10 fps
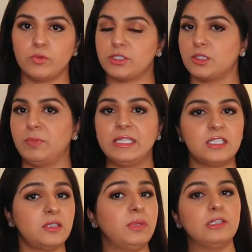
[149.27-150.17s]
which is
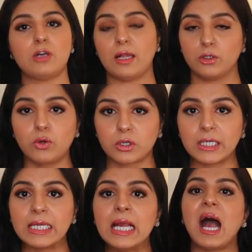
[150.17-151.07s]

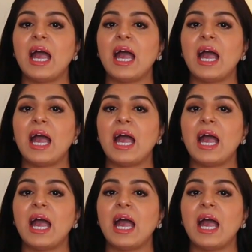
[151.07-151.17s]
ptcb.org.